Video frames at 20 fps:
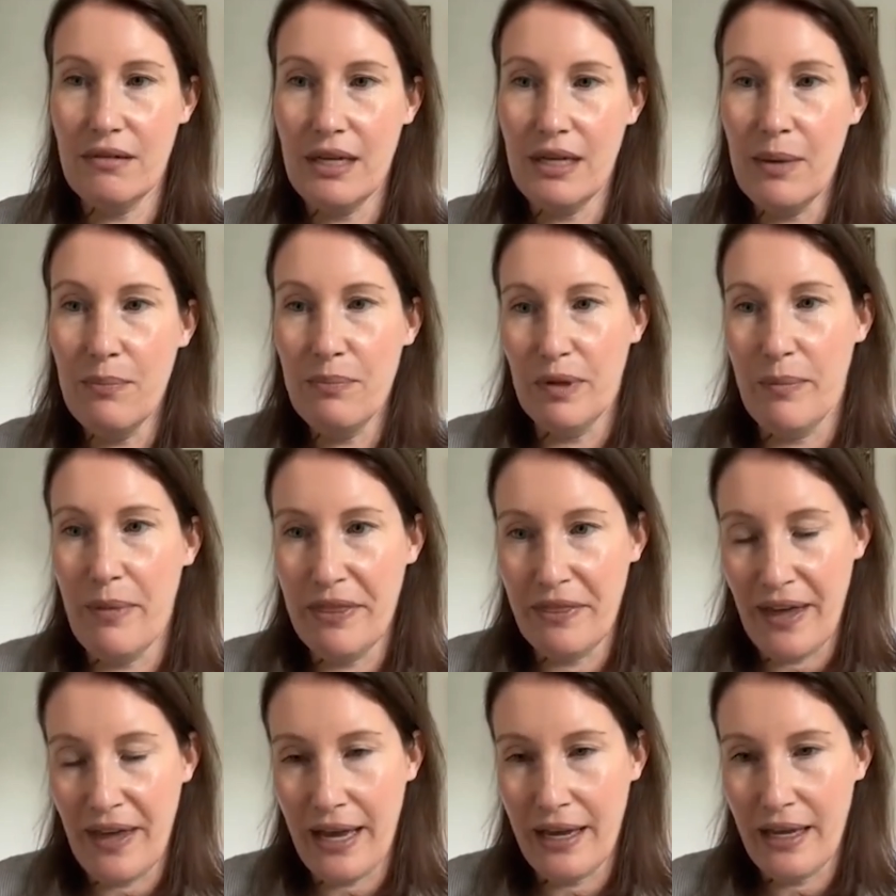
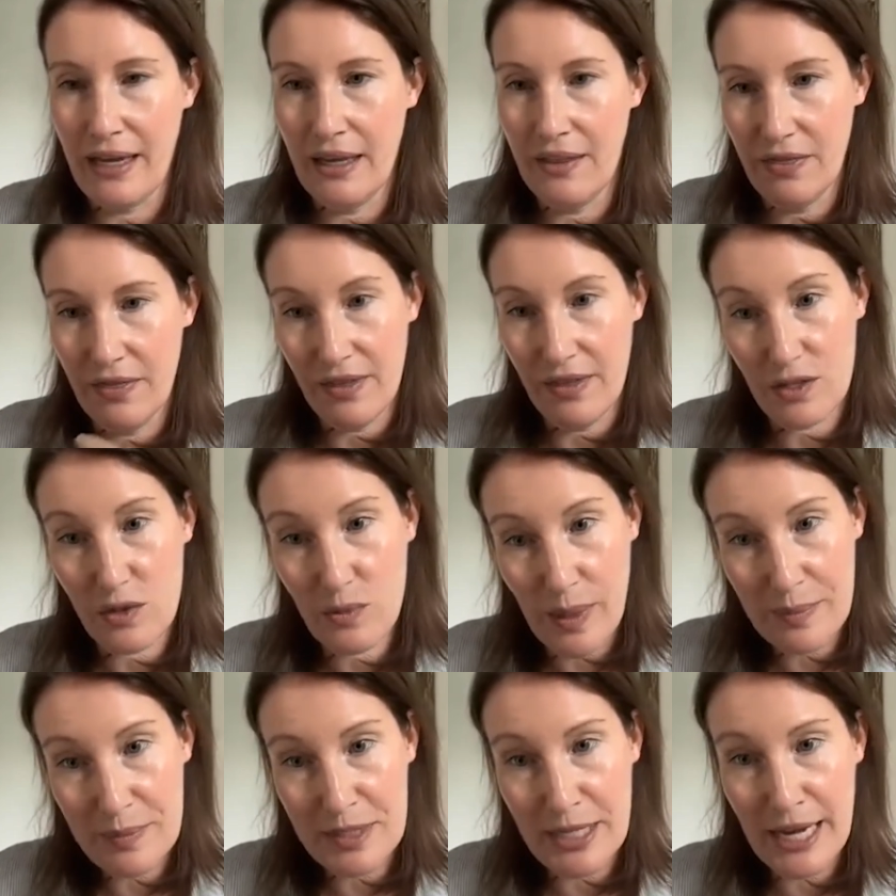implement that in this
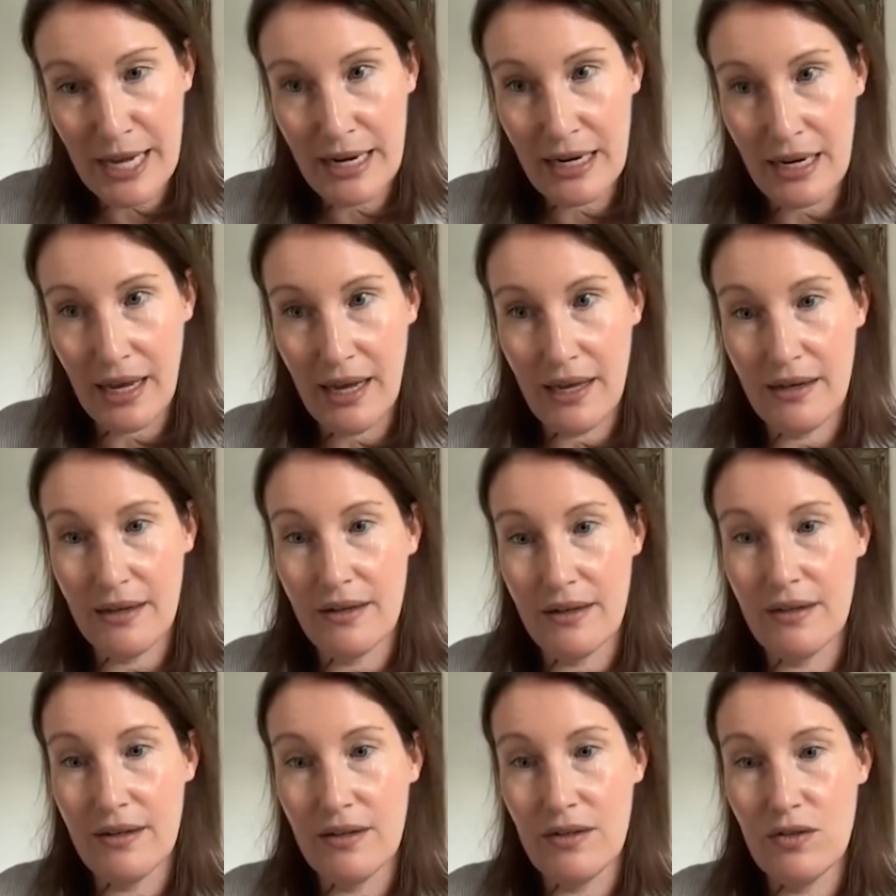website
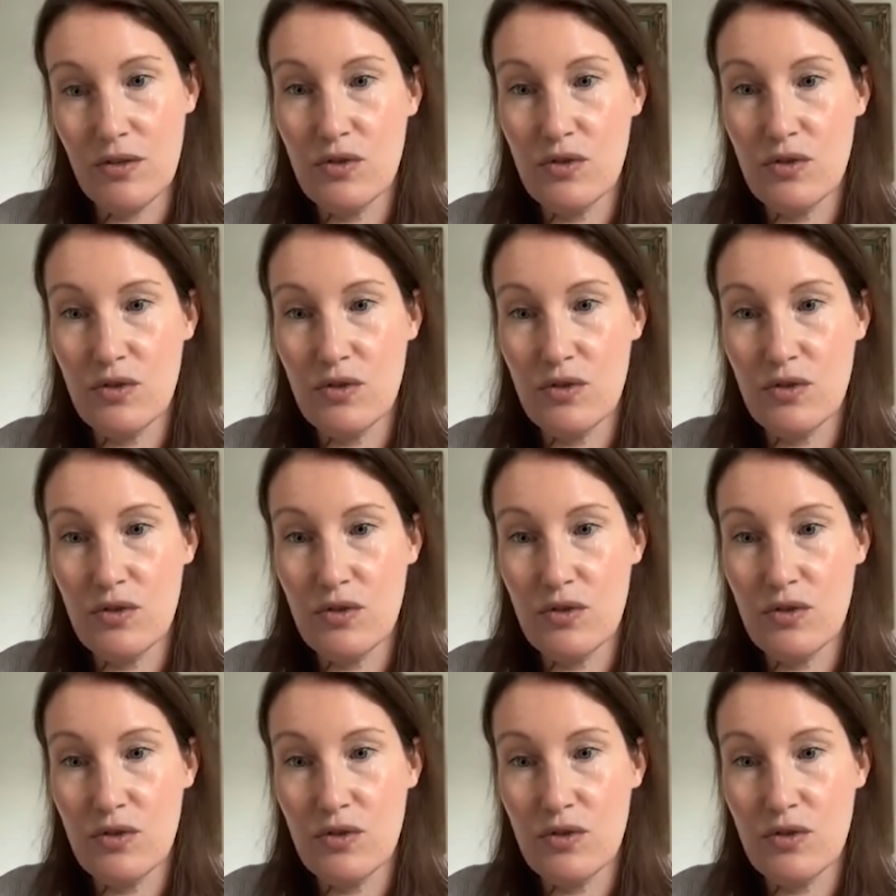and